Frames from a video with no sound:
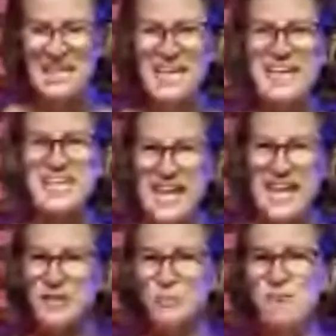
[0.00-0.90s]
can
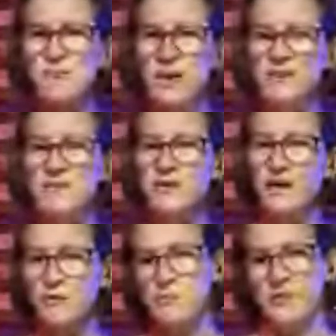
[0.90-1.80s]
we fund the
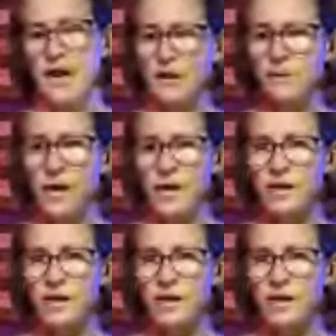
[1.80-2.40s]
government that way?